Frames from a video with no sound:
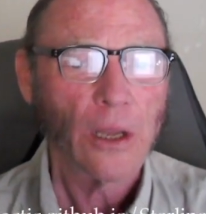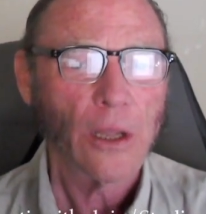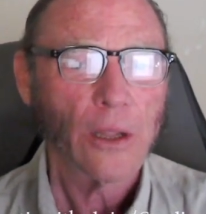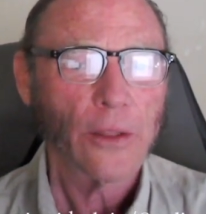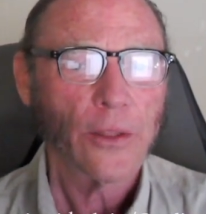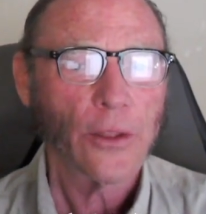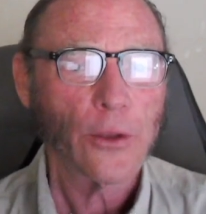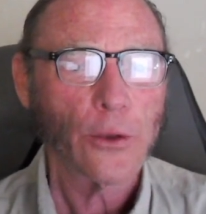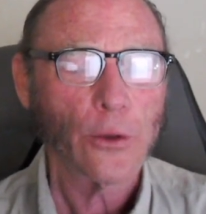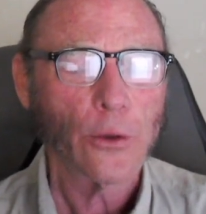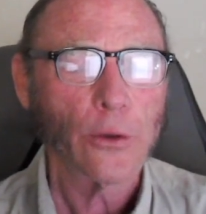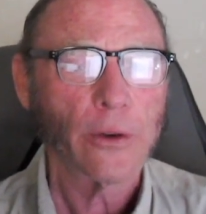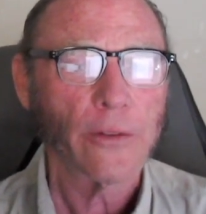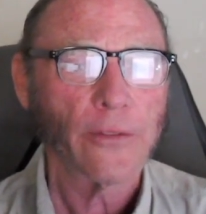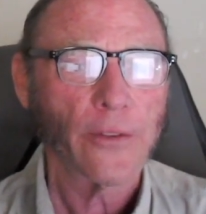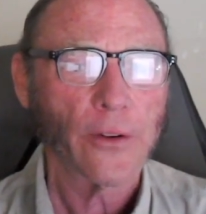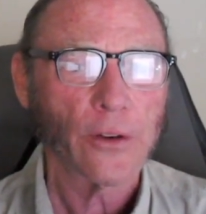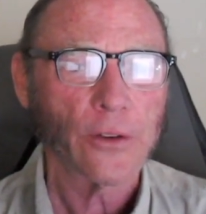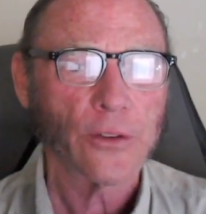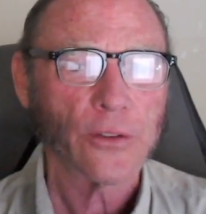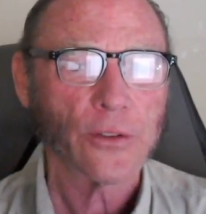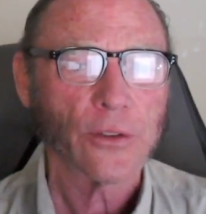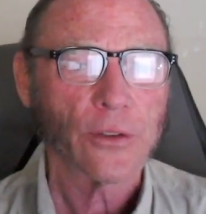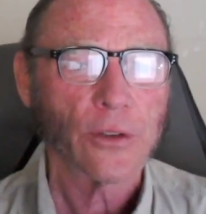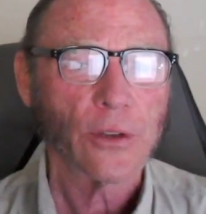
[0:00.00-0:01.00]
The
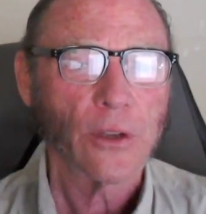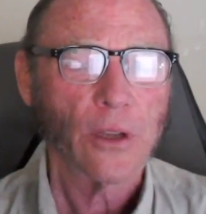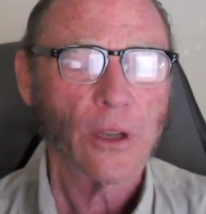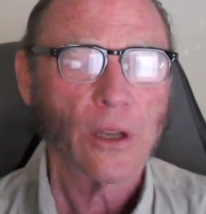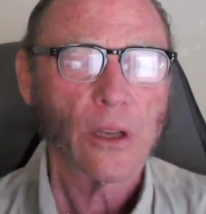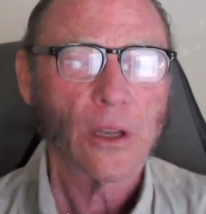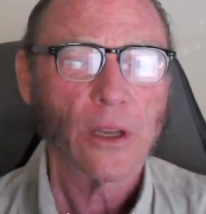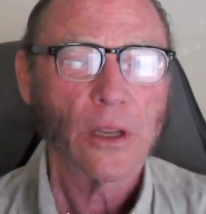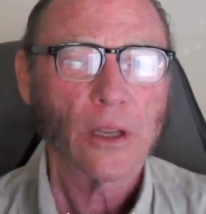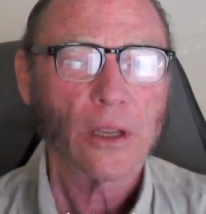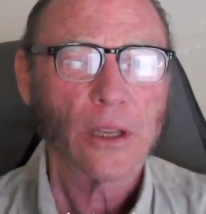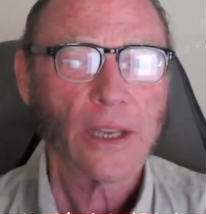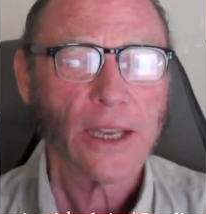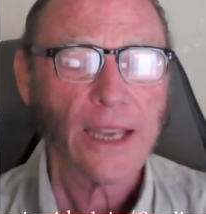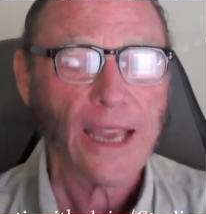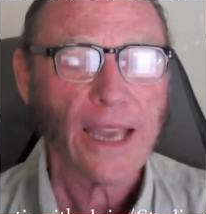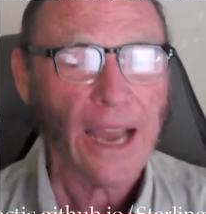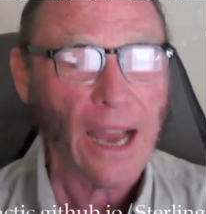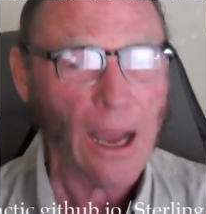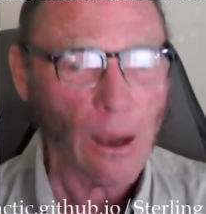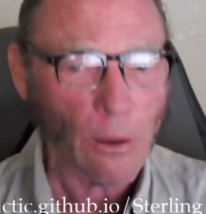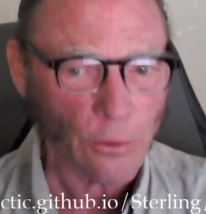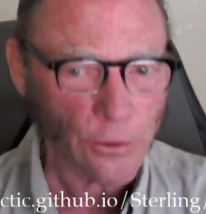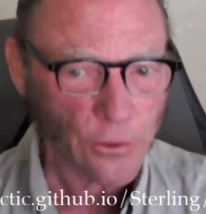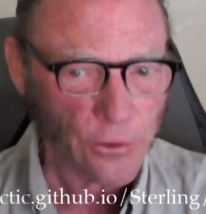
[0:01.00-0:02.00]
universe
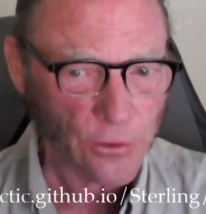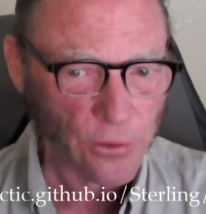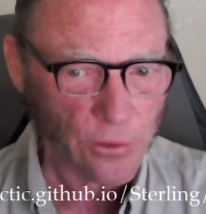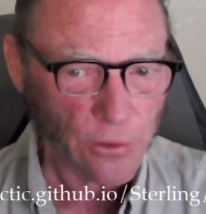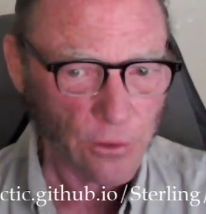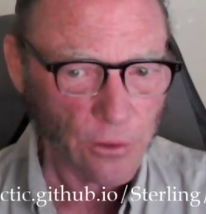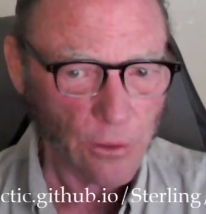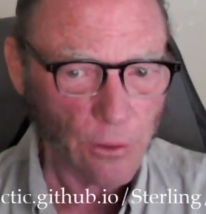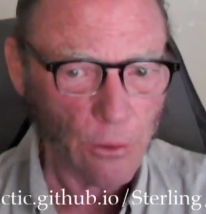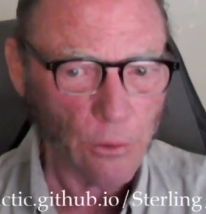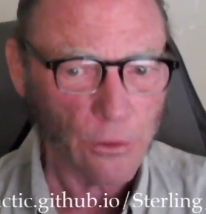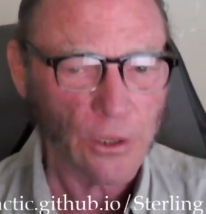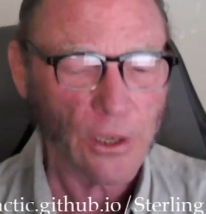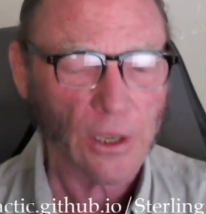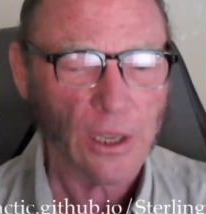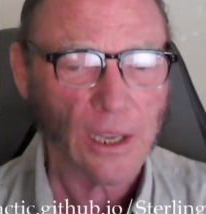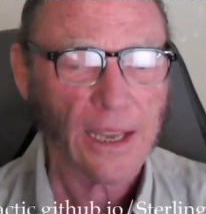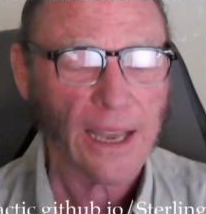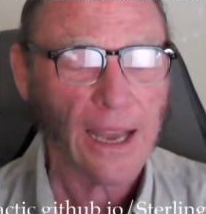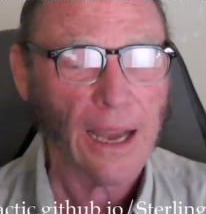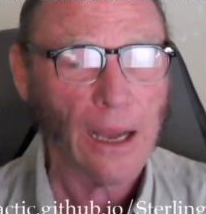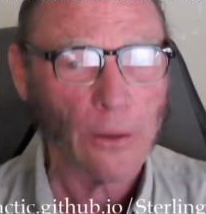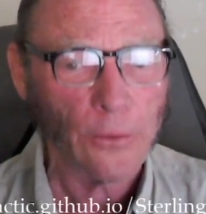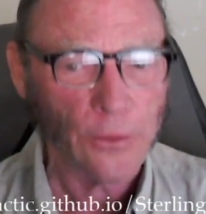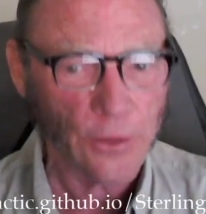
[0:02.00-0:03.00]
counts using
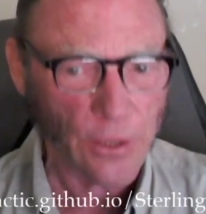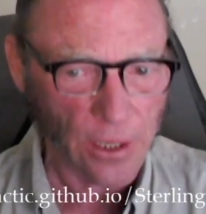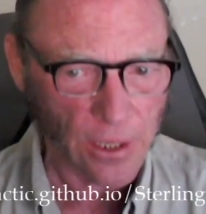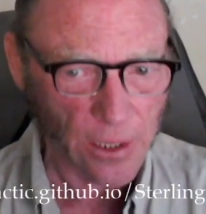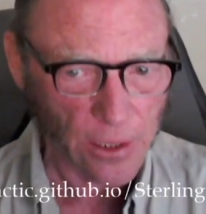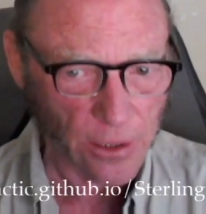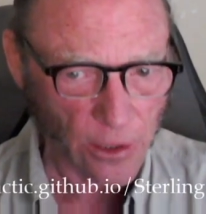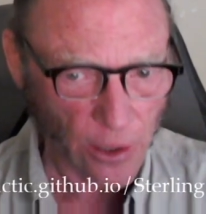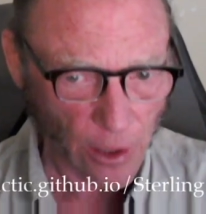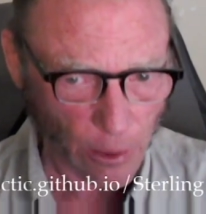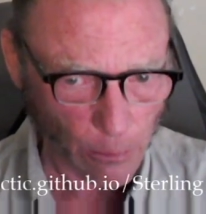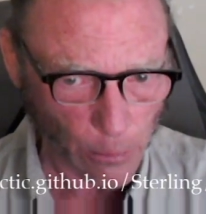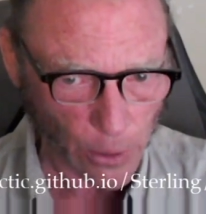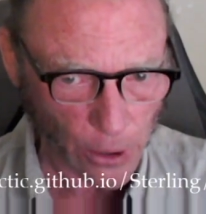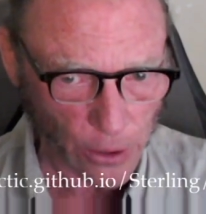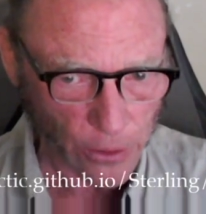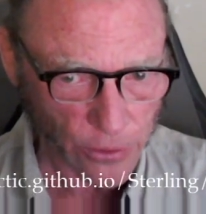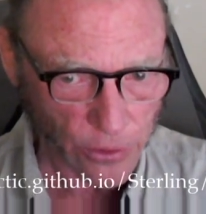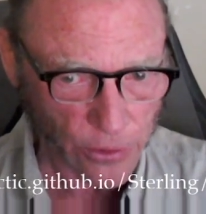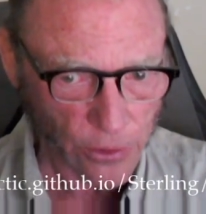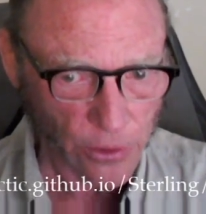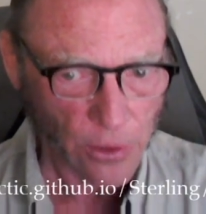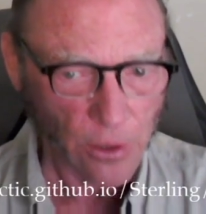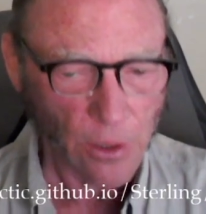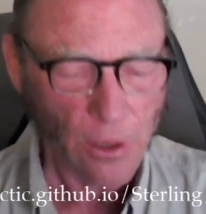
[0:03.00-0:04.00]
counting
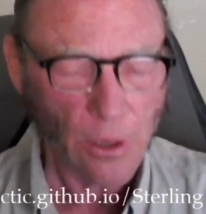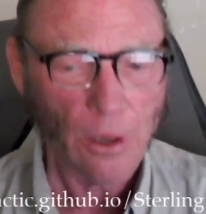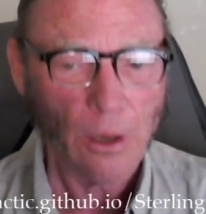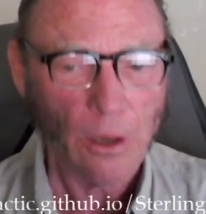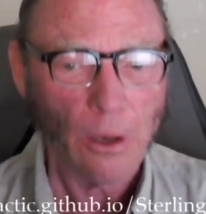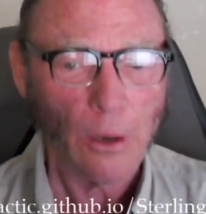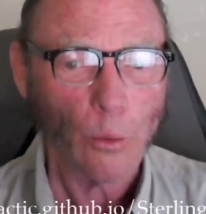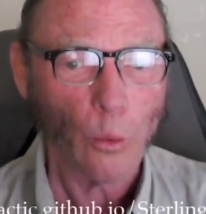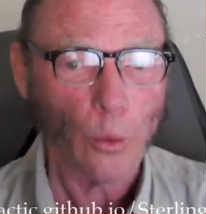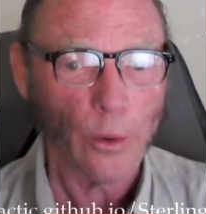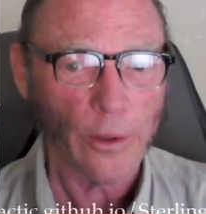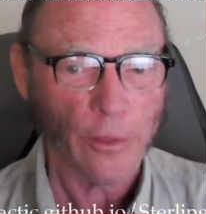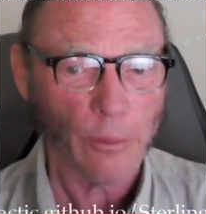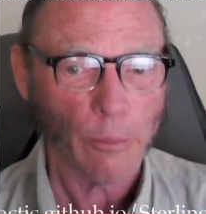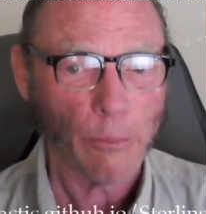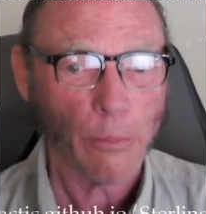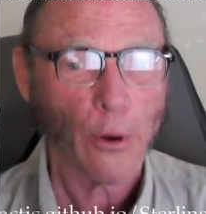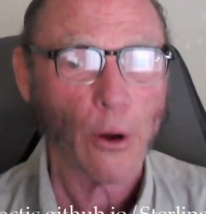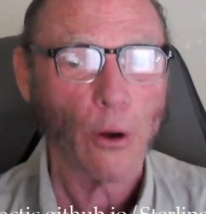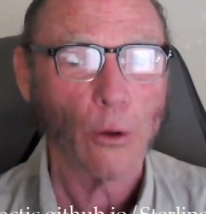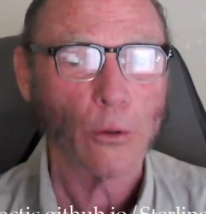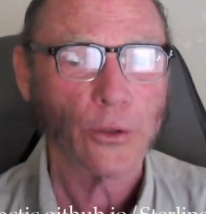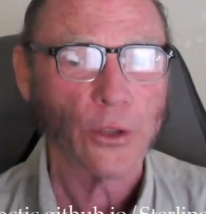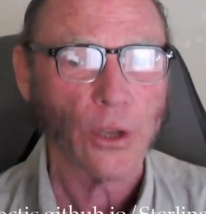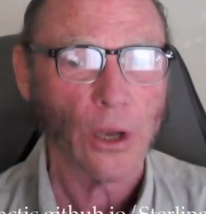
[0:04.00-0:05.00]
numbers with
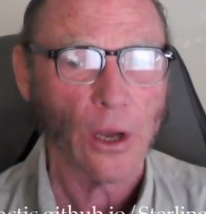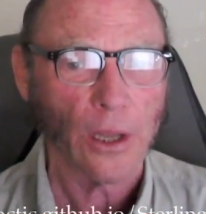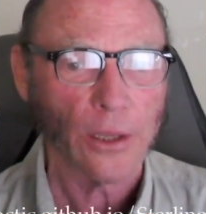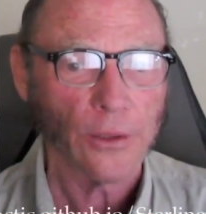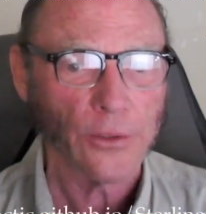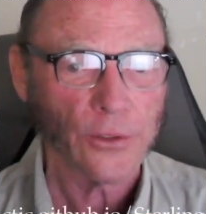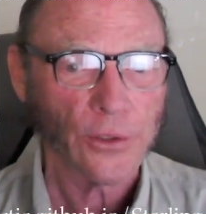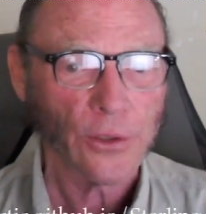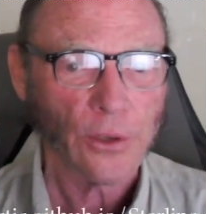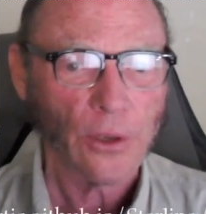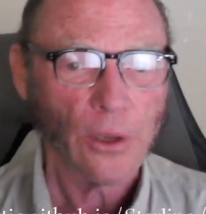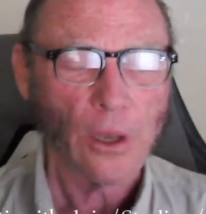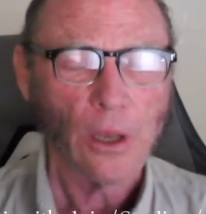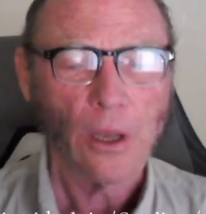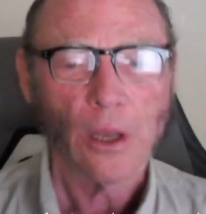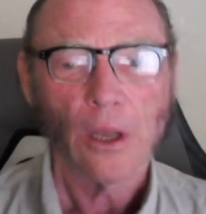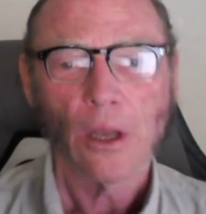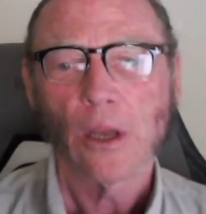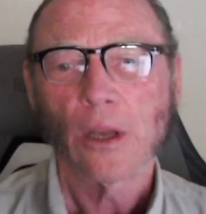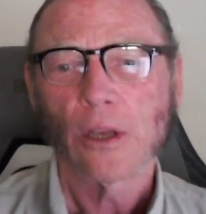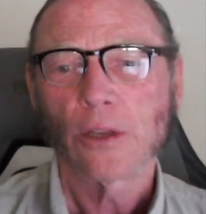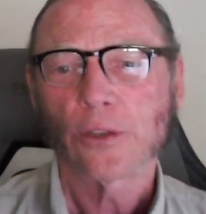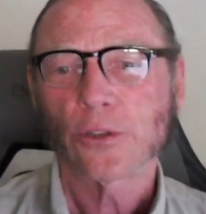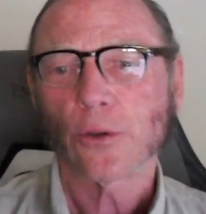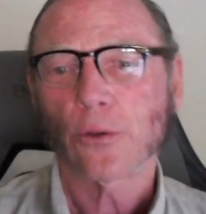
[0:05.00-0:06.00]
protons.
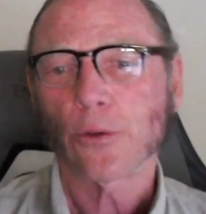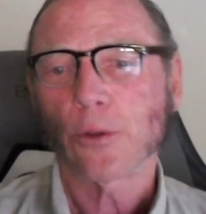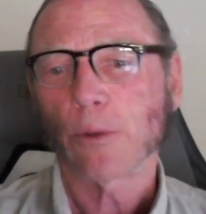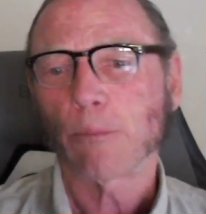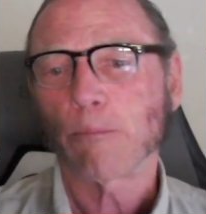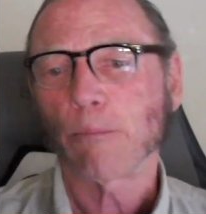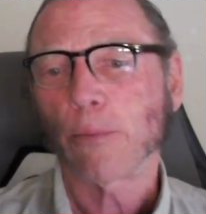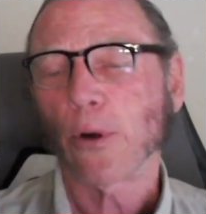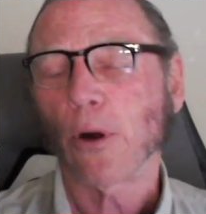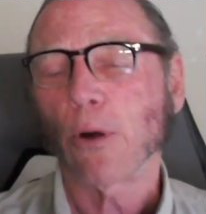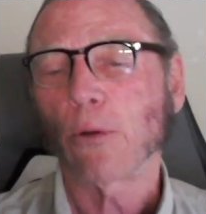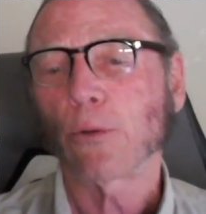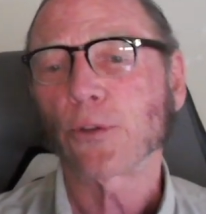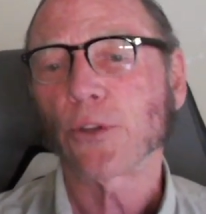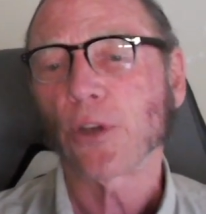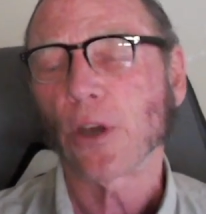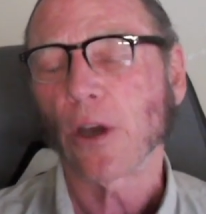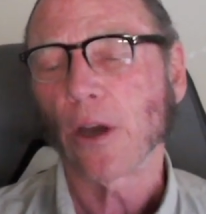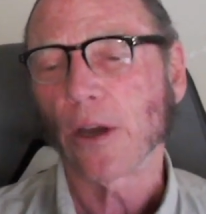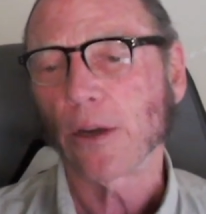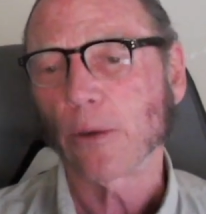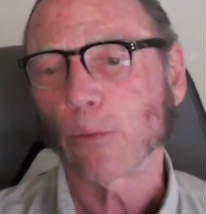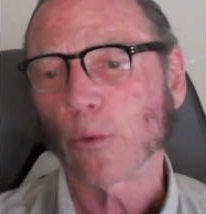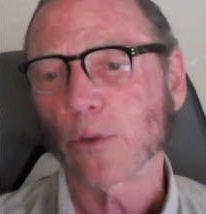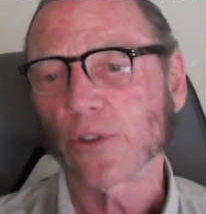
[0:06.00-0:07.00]
So the
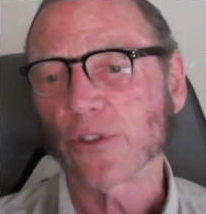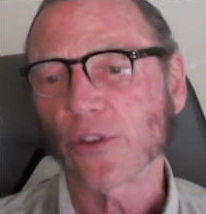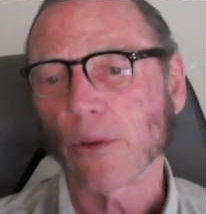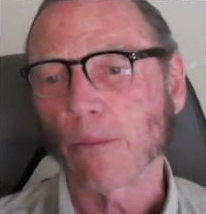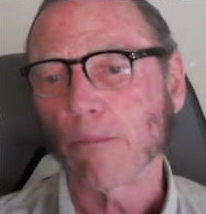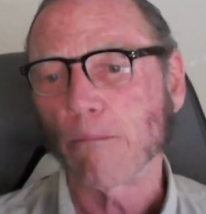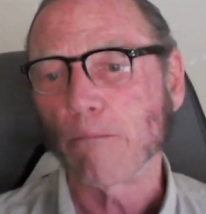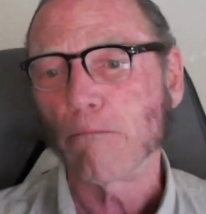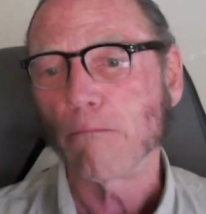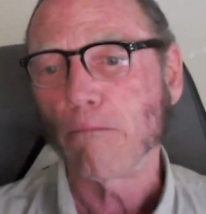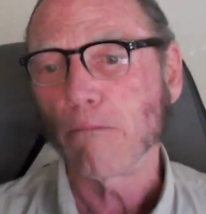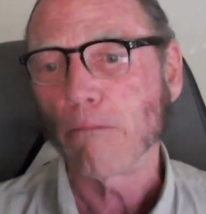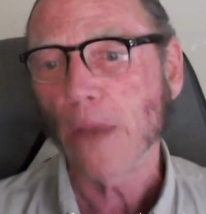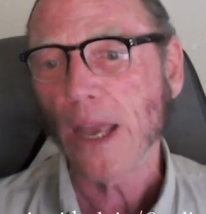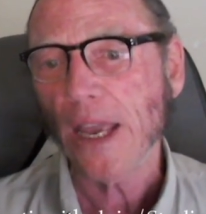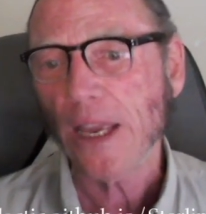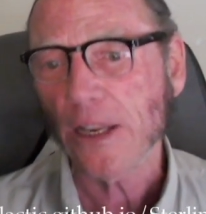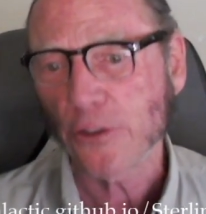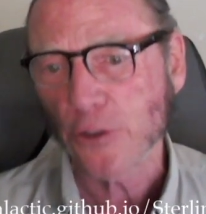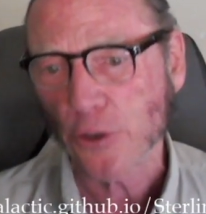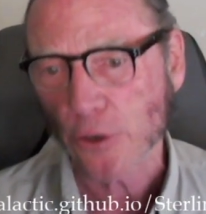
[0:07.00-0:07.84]
proton was a major